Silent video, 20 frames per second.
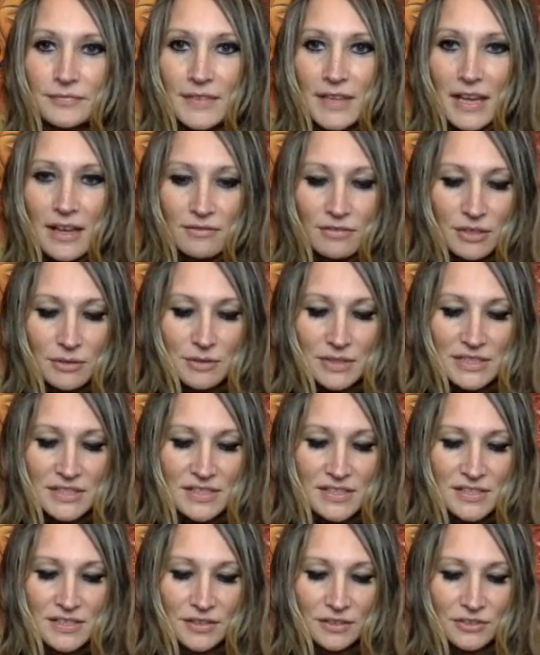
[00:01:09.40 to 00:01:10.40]

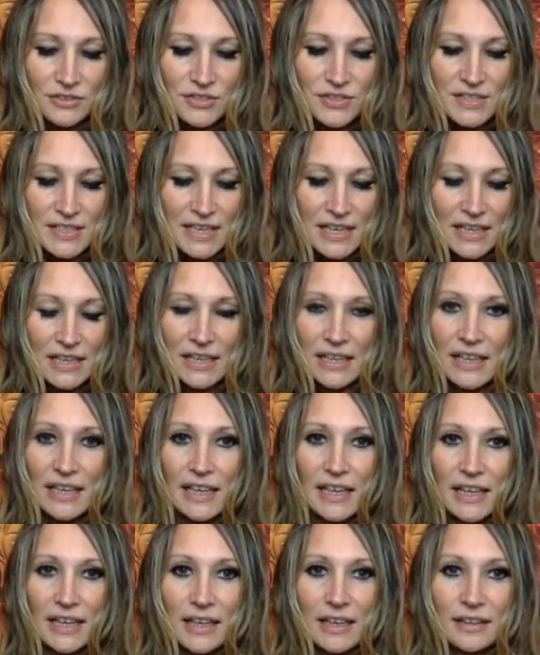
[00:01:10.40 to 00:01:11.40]
Everyone's still just kind
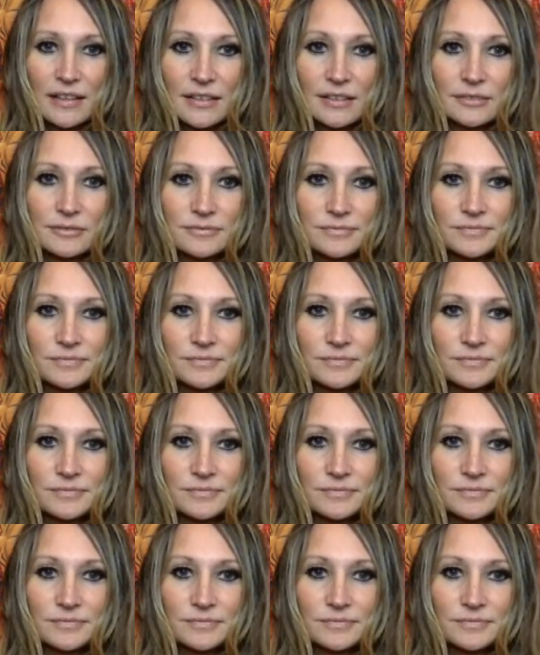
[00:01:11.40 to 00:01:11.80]
of